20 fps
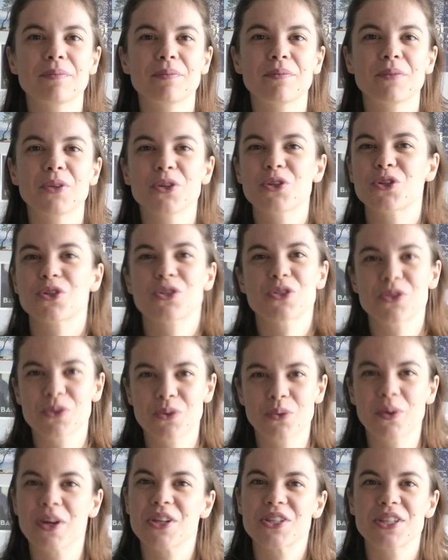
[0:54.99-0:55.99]
you're just
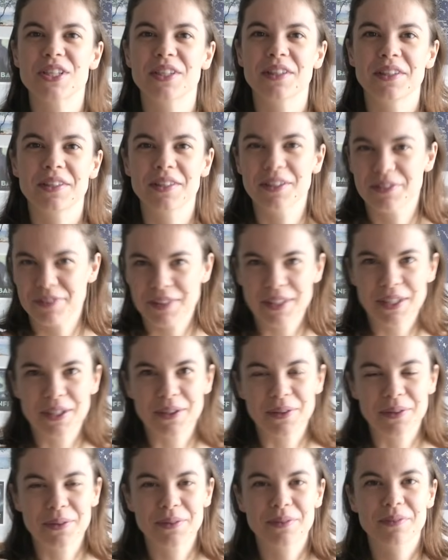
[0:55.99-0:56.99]
watching a
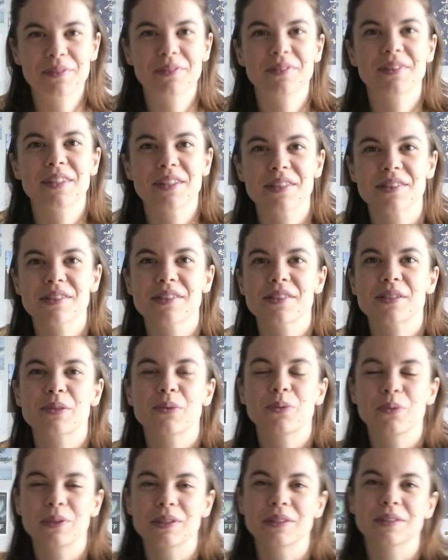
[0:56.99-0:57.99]
video. This
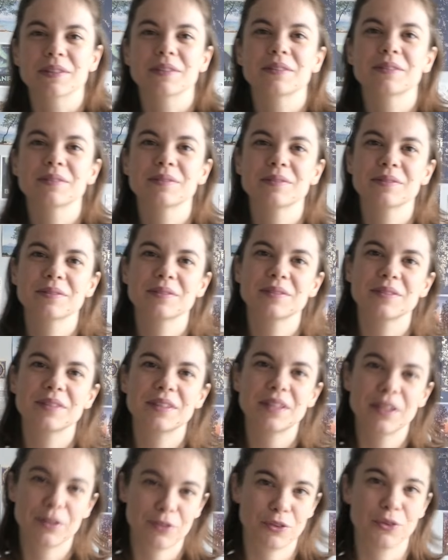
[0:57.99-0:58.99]
will,
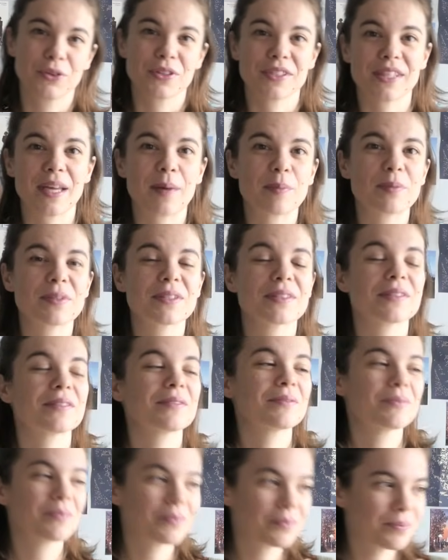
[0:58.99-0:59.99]
if you accept,
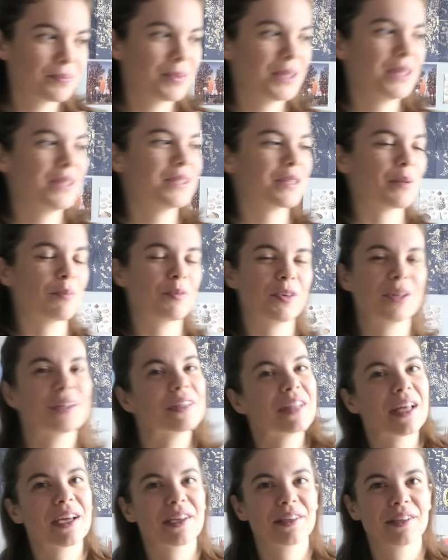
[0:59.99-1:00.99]
be something
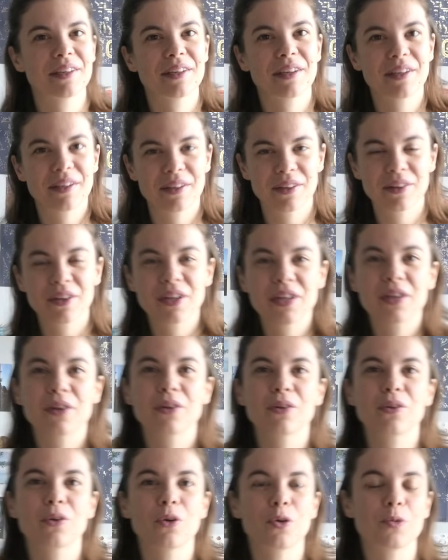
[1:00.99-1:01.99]
that
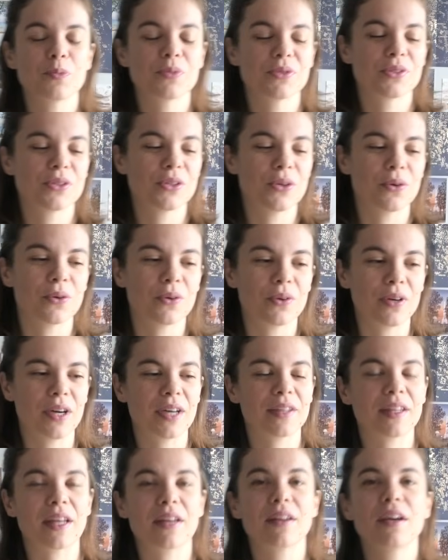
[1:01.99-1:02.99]
englobes your
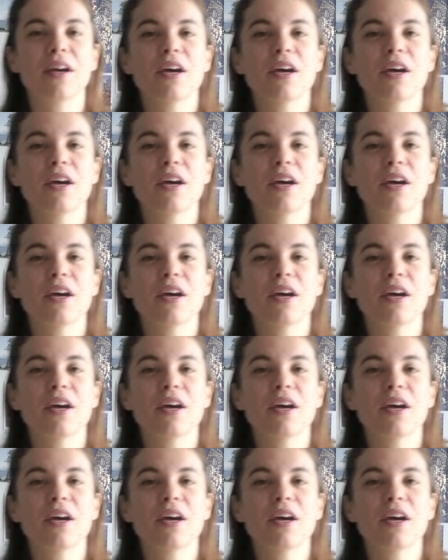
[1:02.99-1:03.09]
aura, that